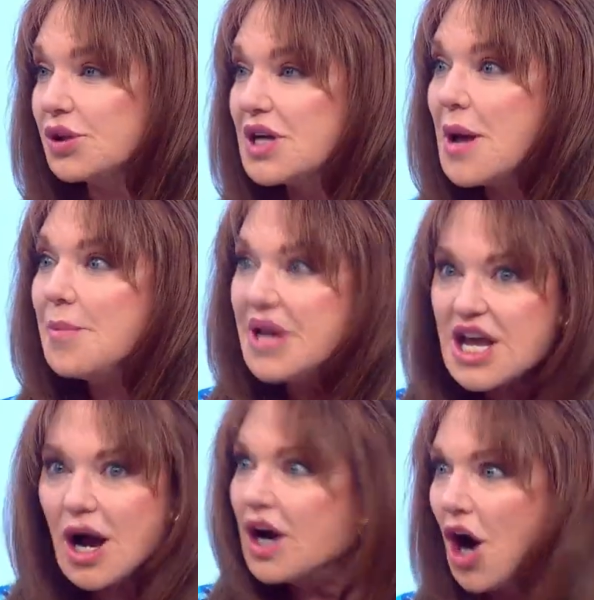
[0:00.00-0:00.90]
Mm-hmm. Yeah.
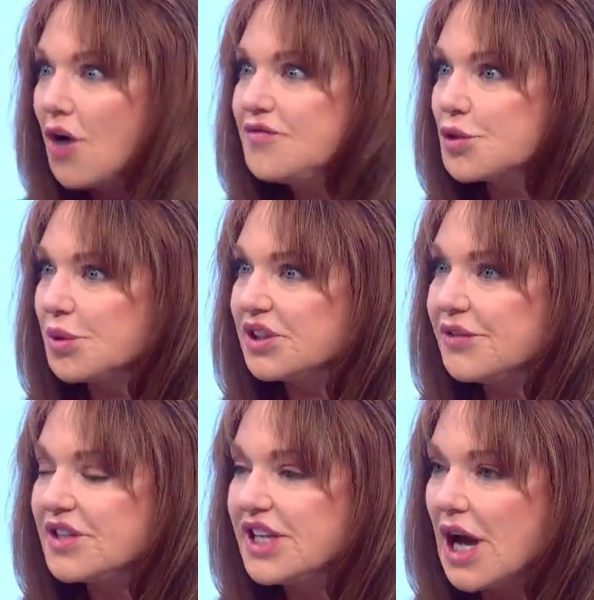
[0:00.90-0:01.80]
Be uncomfortable.
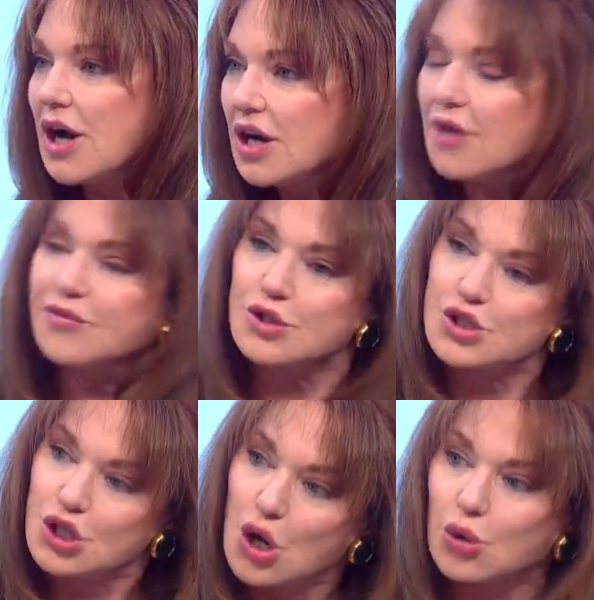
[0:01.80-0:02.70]
Live in the
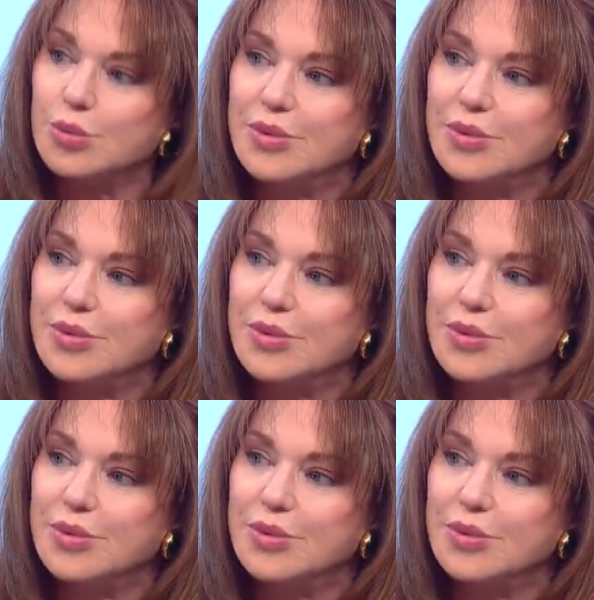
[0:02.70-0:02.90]
uncomfort zone.